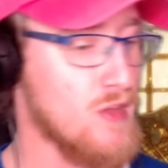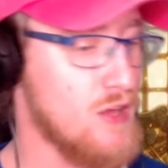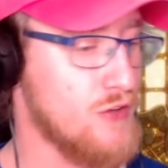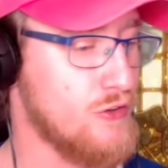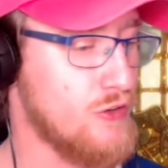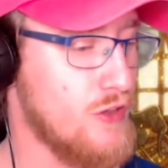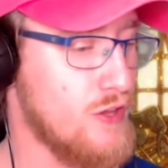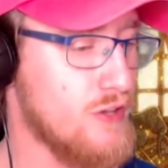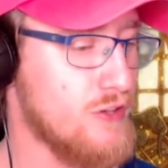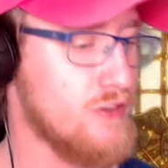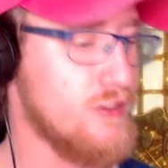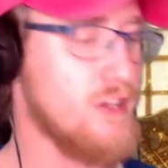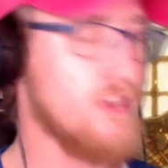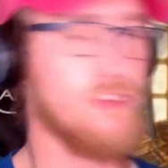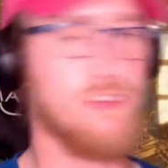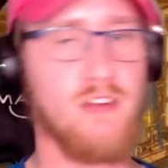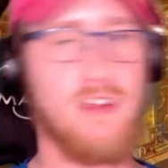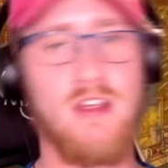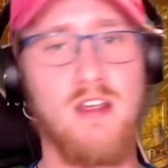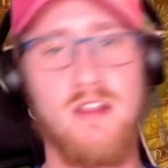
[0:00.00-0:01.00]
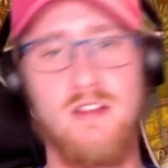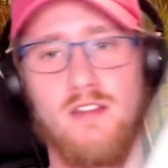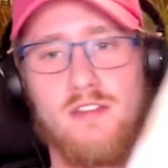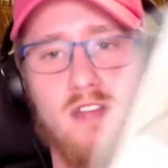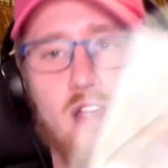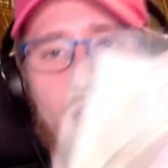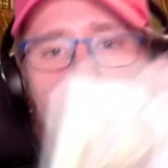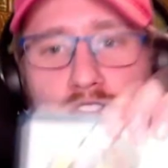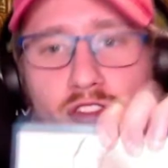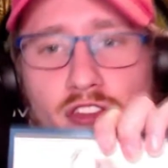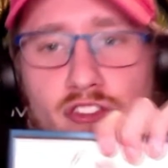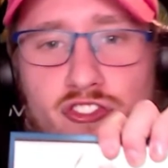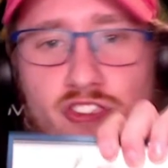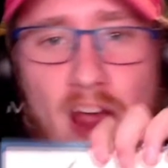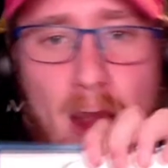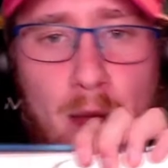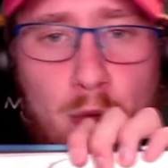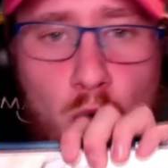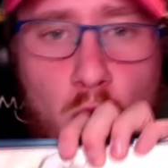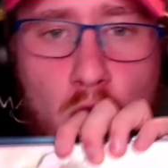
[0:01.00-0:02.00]
So this has the
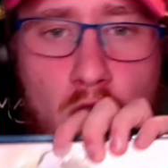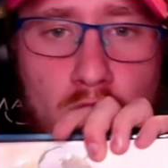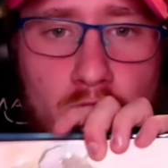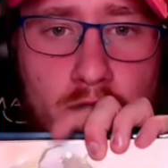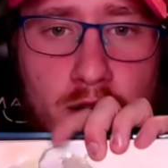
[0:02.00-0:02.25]
Jabberwock